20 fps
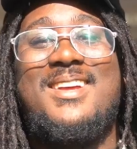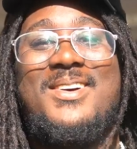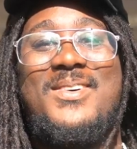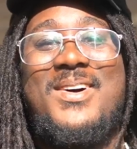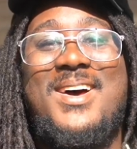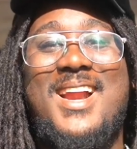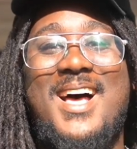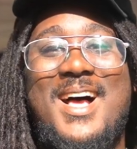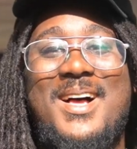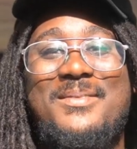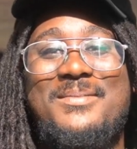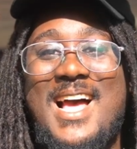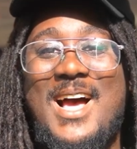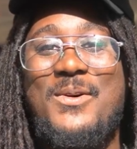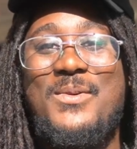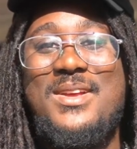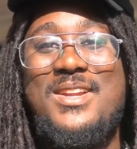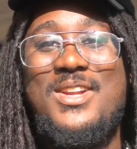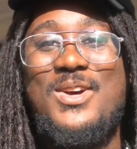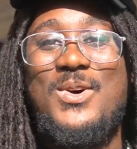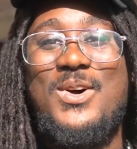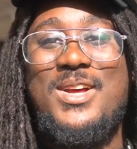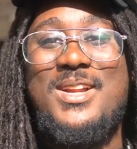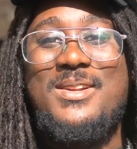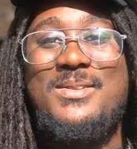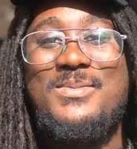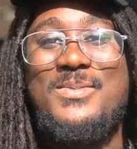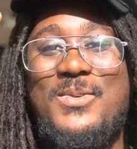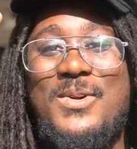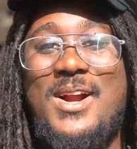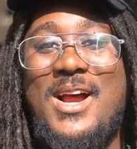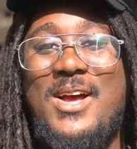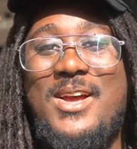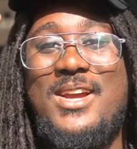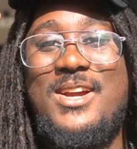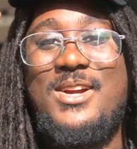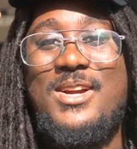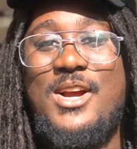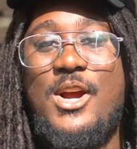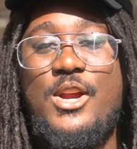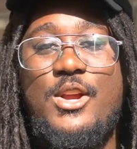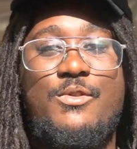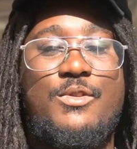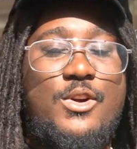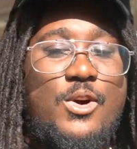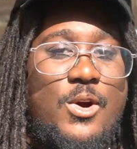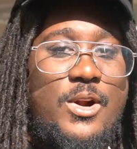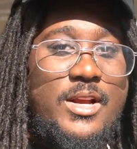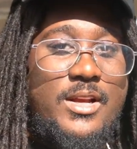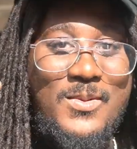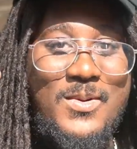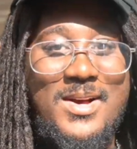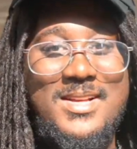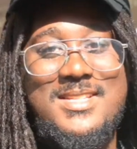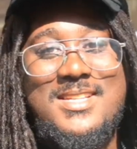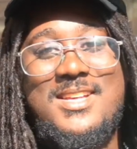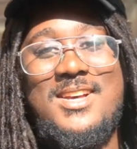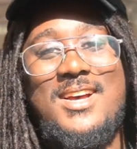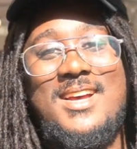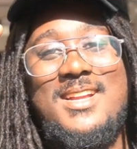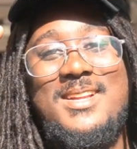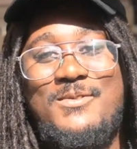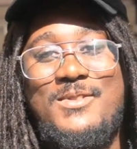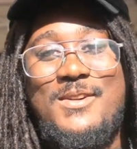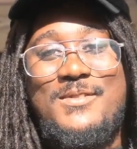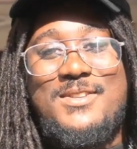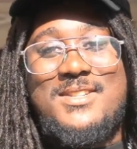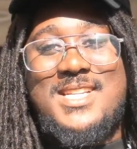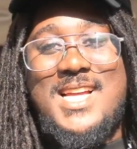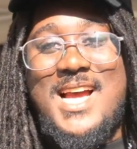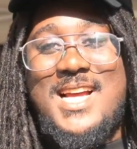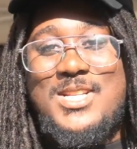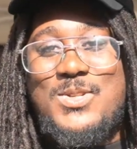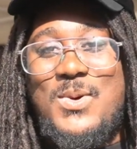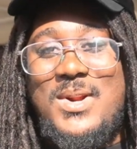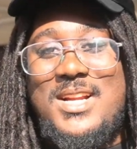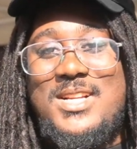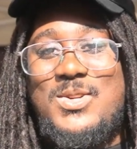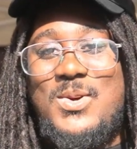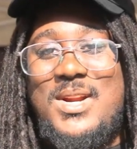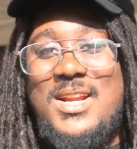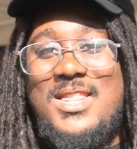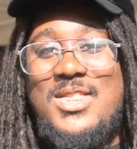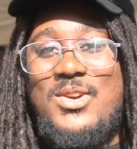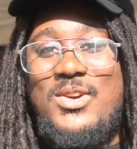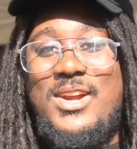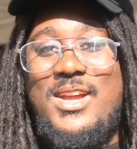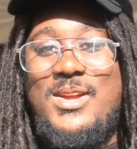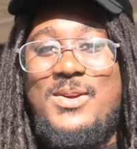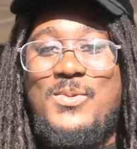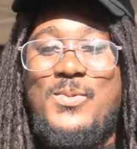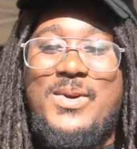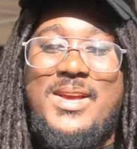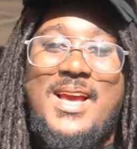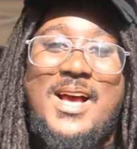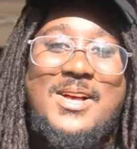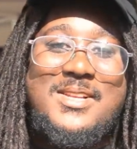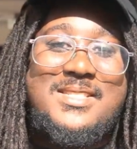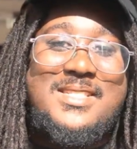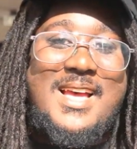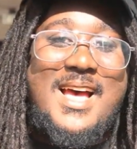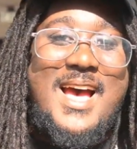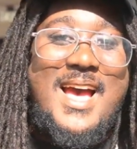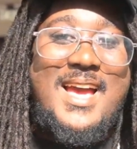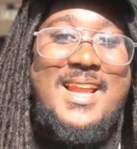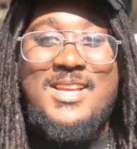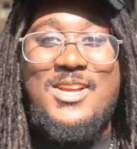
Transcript: What up? How we doing? We're out here. Are you recording? What's good? Riverside twenty twenty-three. We outside.